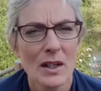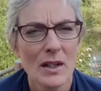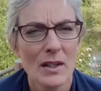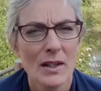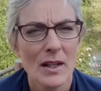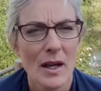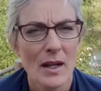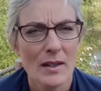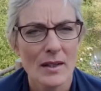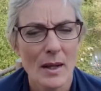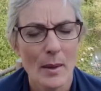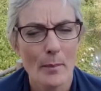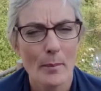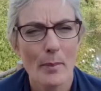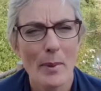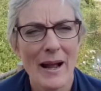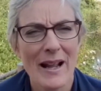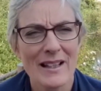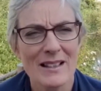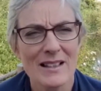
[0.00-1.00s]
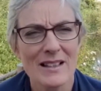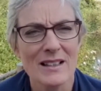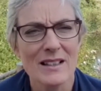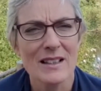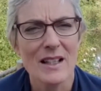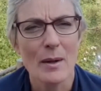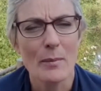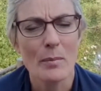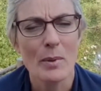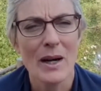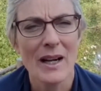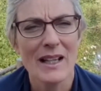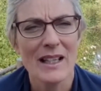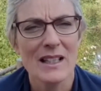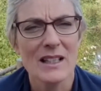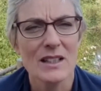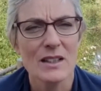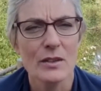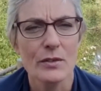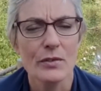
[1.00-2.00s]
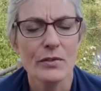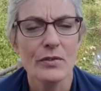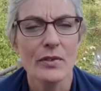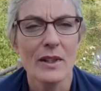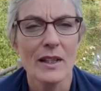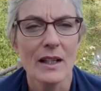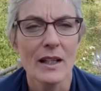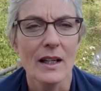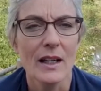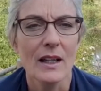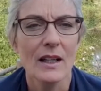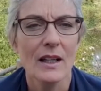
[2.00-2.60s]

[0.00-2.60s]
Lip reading: that band, that bracket of fear,